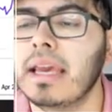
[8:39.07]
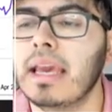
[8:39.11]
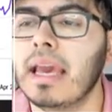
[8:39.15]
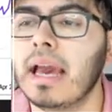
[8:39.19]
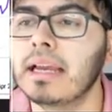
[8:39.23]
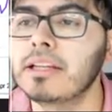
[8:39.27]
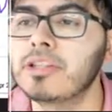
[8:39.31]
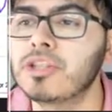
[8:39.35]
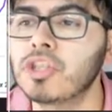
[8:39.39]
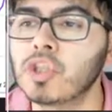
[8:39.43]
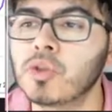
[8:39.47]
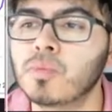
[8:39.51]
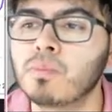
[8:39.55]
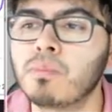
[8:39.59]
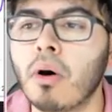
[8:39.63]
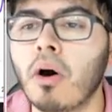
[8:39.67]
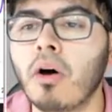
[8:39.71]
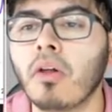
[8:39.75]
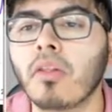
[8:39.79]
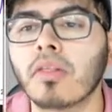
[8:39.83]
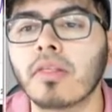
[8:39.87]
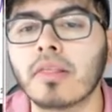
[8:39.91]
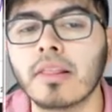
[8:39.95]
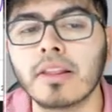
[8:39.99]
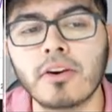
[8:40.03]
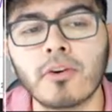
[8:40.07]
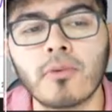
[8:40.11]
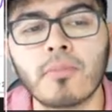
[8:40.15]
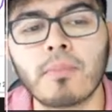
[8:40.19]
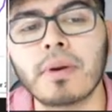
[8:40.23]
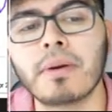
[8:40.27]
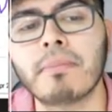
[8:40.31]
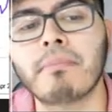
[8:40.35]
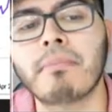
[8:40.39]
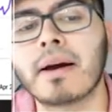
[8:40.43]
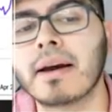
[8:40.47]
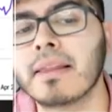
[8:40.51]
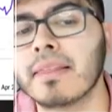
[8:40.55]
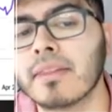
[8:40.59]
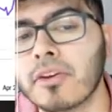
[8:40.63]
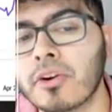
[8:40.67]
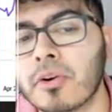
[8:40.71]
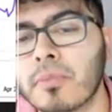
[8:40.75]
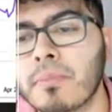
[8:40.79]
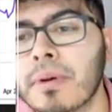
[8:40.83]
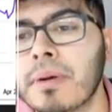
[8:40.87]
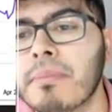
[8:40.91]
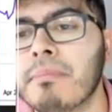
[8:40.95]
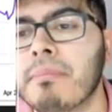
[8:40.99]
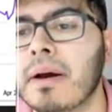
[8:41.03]
I just bought little bit by little
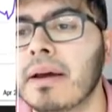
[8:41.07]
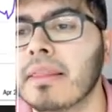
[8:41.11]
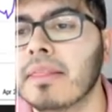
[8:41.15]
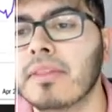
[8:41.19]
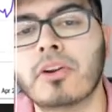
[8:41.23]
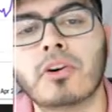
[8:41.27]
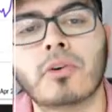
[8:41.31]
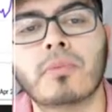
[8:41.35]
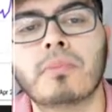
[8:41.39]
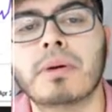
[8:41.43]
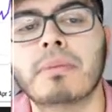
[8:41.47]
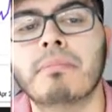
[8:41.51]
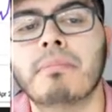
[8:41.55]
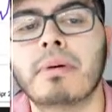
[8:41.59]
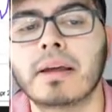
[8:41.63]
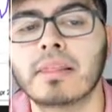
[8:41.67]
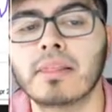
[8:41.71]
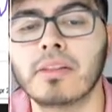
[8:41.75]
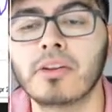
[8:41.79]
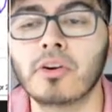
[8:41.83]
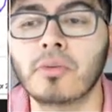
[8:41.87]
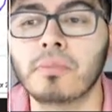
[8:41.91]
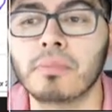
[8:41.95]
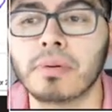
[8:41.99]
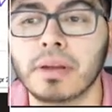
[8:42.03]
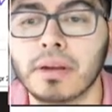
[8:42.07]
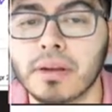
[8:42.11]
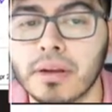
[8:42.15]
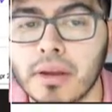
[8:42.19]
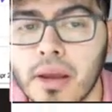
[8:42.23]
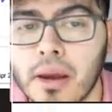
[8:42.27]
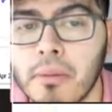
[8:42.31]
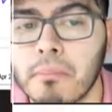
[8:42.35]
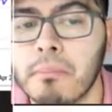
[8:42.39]
bit by little bit by little bit.